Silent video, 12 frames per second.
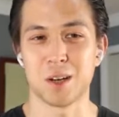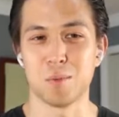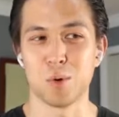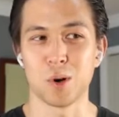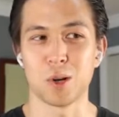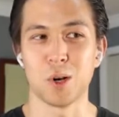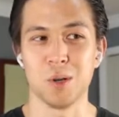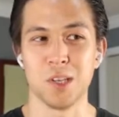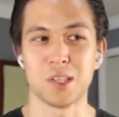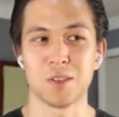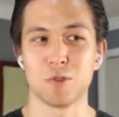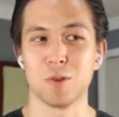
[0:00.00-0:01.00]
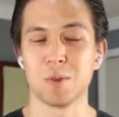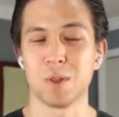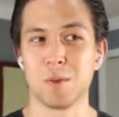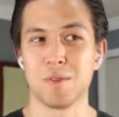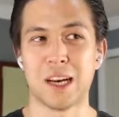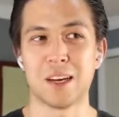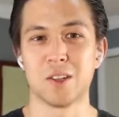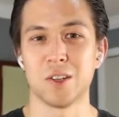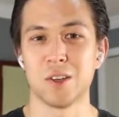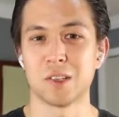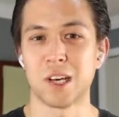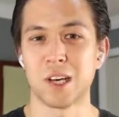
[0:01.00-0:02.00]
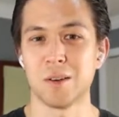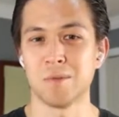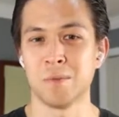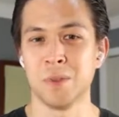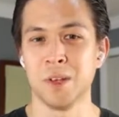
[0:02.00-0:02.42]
more cohesive group than we've had in a long time.